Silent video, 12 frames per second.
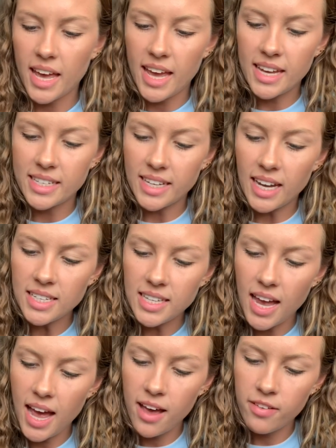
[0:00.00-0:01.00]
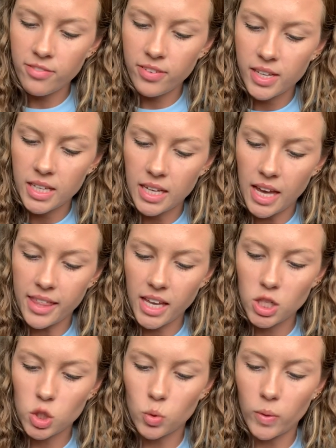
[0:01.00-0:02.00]
It does have, I
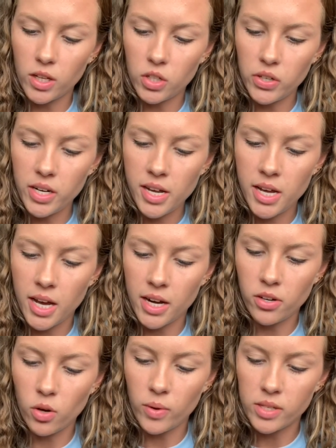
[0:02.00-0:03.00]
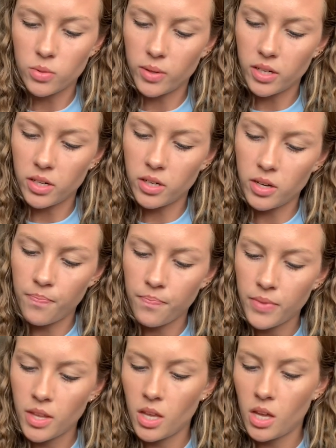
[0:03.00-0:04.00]
think, sweetener in it. I don't know what sweetener.
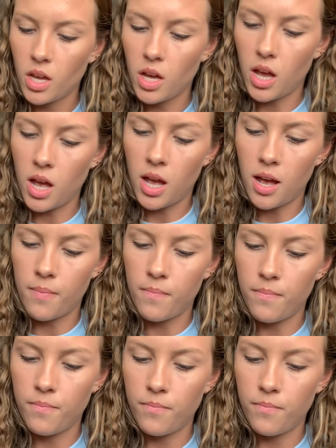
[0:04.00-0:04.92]
I